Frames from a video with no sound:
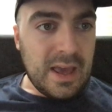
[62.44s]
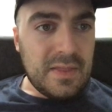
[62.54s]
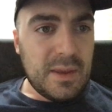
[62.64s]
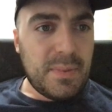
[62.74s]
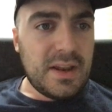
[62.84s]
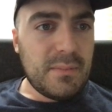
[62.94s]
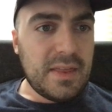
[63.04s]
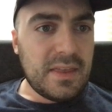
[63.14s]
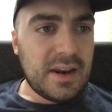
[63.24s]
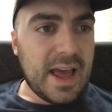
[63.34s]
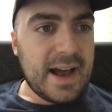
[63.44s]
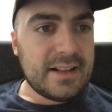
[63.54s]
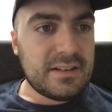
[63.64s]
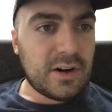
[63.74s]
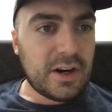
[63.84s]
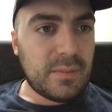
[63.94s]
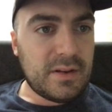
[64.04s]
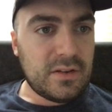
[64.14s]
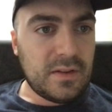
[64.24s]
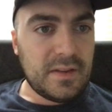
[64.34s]
The append method adds its argument
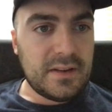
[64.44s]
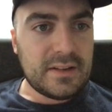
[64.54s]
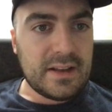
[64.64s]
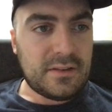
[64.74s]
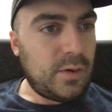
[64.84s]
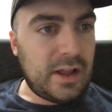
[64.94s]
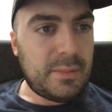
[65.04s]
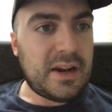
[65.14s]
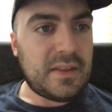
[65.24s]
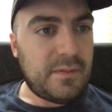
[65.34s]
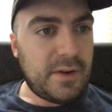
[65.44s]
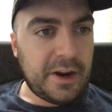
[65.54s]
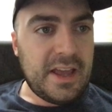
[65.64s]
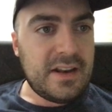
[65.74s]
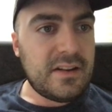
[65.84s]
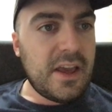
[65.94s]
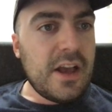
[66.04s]
to the list as a new element at the very end.